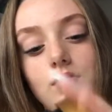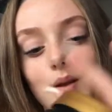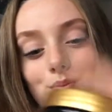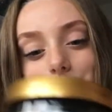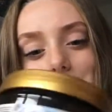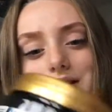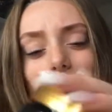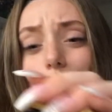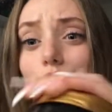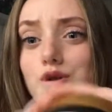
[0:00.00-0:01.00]
But yeah, so
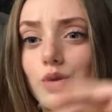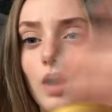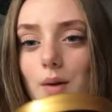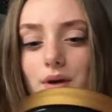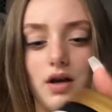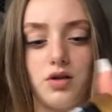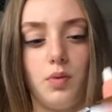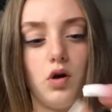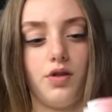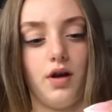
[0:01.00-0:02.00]
I'm so happy I
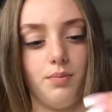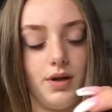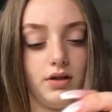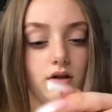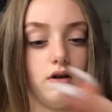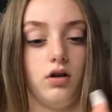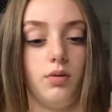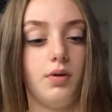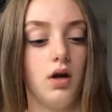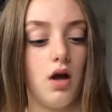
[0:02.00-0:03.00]
spotted that and picked it up.
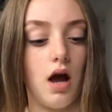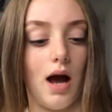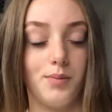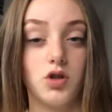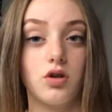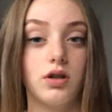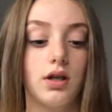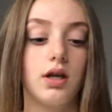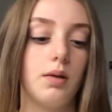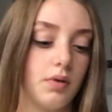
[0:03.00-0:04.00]
I'm just gonna
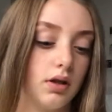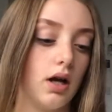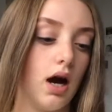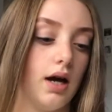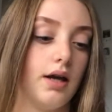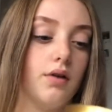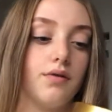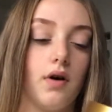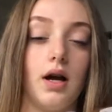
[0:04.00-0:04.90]
keep an eye out for